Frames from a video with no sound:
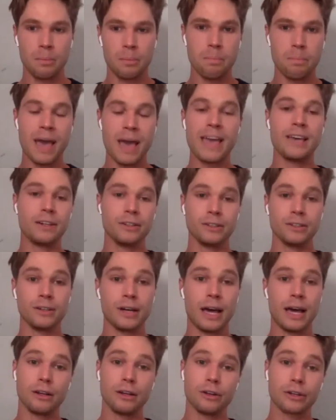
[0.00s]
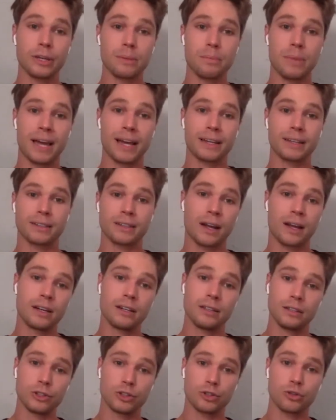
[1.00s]
male and looking back at
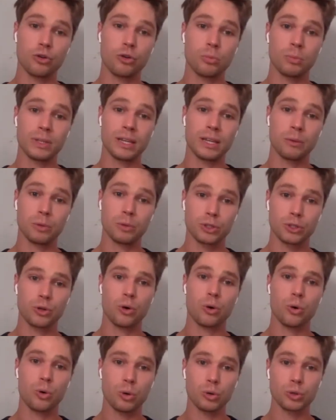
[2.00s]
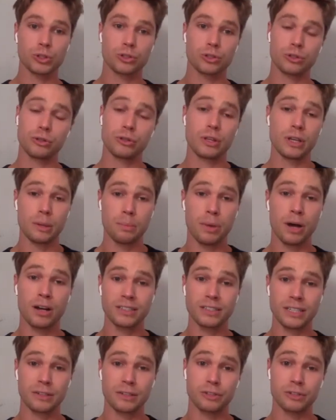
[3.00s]
kind of the trauma that was caused through the
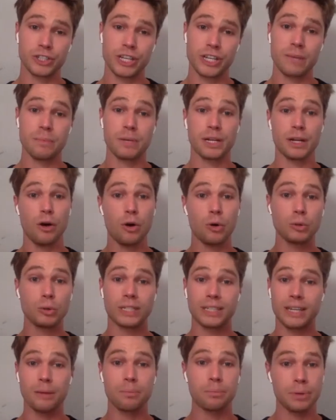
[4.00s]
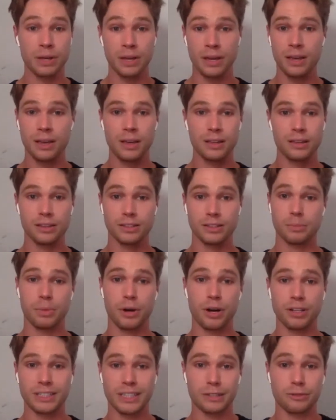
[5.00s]
apartheid regime and holding up this
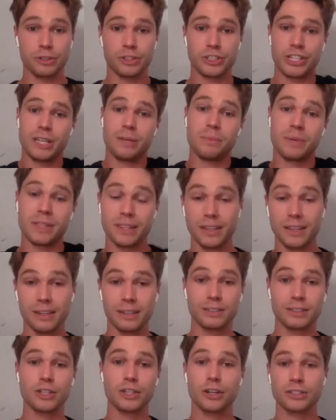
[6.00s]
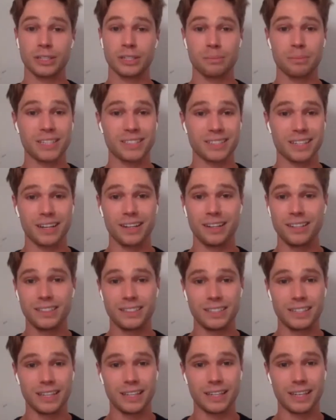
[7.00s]
apartheid regime and the toxic
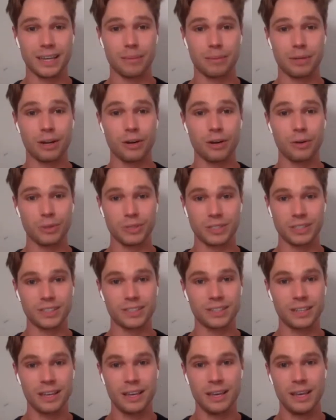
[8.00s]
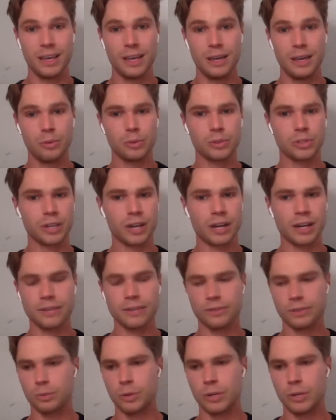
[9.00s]
masculinity that came along with it was kind
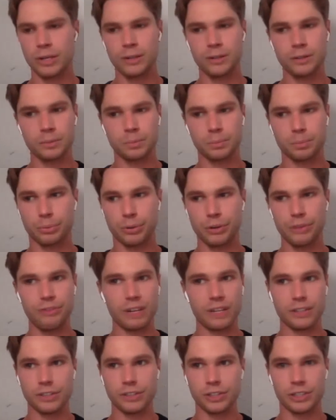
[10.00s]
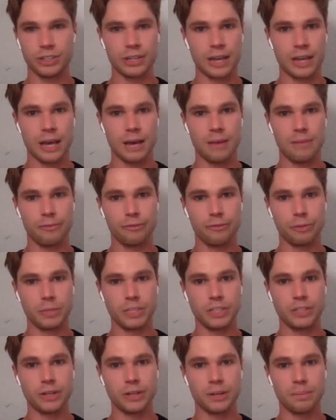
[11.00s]
of a real privilege for
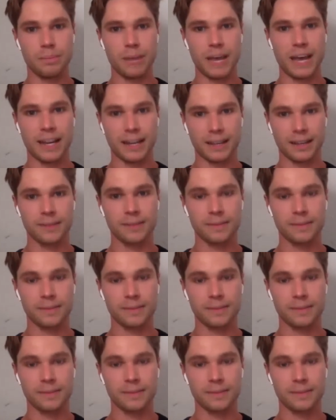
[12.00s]
me to unpack.